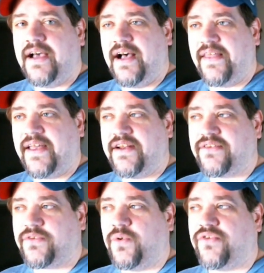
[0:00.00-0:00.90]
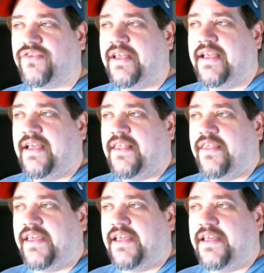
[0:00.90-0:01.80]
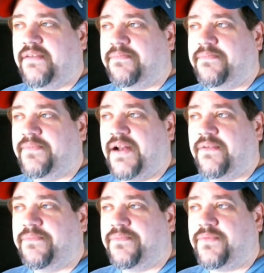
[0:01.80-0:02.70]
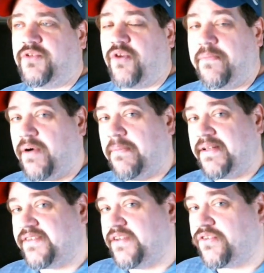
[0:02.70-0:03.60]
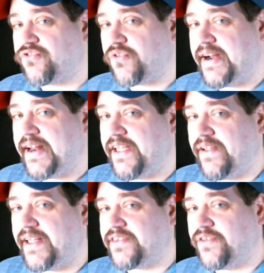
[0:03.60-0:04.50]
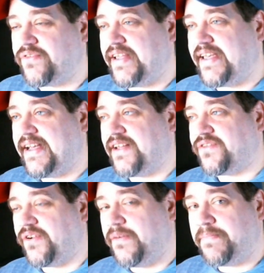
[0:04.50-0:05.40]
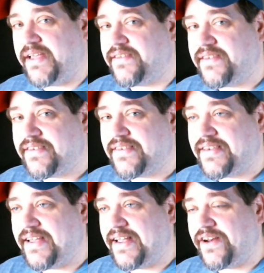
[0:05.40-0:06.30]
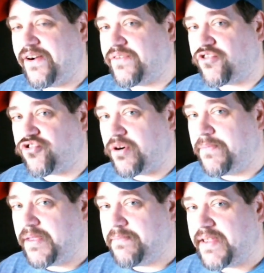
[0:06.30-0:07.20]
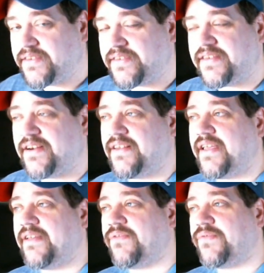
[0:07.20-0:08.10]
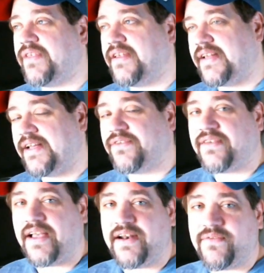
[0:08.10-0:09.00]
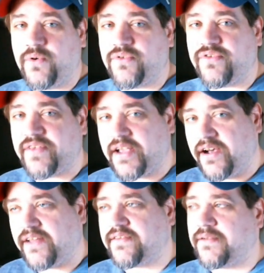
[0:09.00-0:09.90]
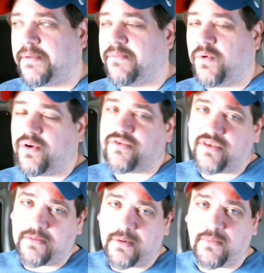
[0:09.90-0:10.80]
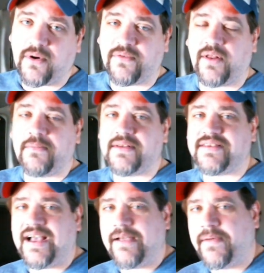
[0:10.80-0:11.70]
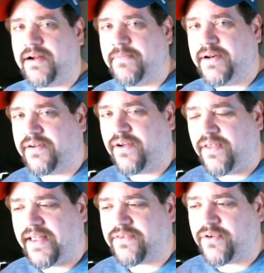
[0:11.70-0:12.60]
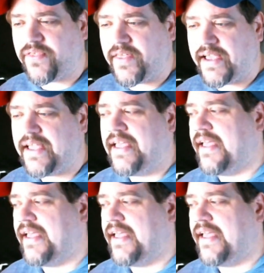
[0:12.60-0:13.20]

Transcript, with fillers: Uh, that is, of course, the, you know, great part about silk screening, you get those decals that are in pieces and you don't have to trim them necessarily. The downside, of course, is they cost a little bit more. It's a little bit more development time in them and all that sort of thing.